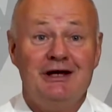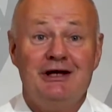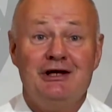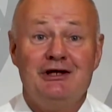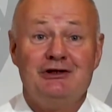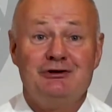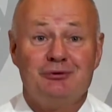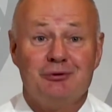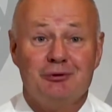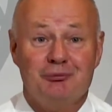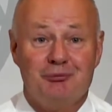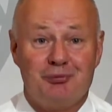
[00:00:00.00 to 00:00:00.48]

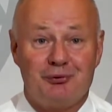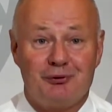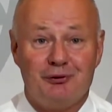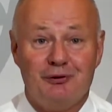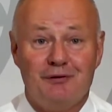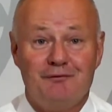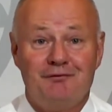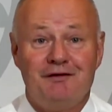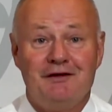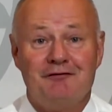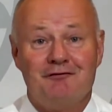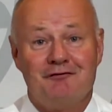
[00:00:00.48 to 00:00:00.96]
to
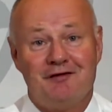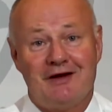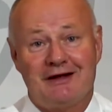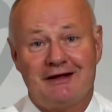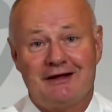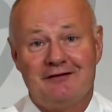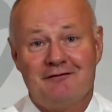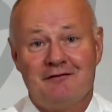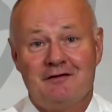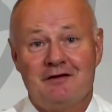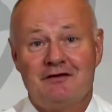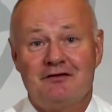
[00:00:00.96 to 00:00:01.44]
improve the
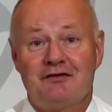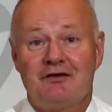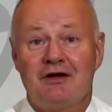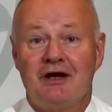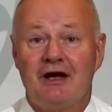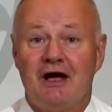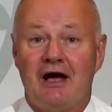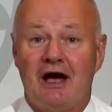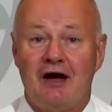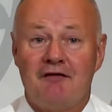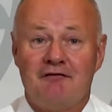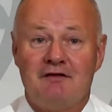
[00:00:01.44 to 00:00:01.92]
effectiveness
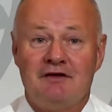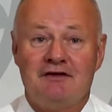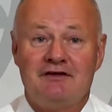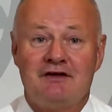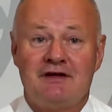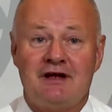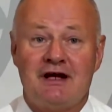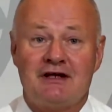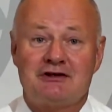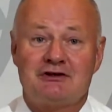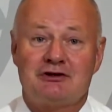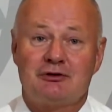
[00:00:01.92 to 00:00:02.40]
of
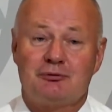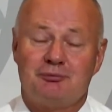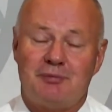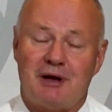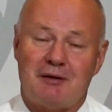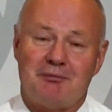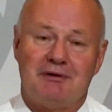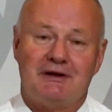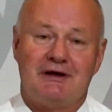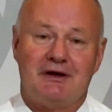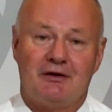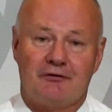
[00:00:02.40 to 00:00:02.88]
international
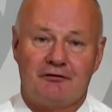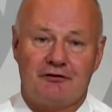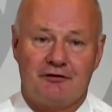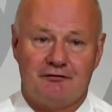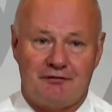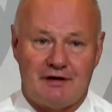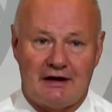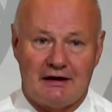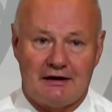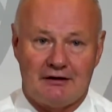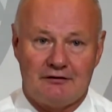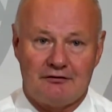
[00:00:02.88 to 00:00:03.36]
public health
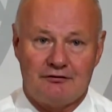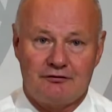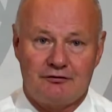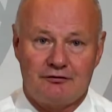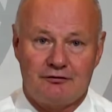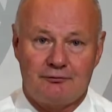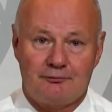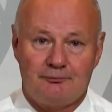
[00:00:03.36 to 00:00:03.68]
surveillance.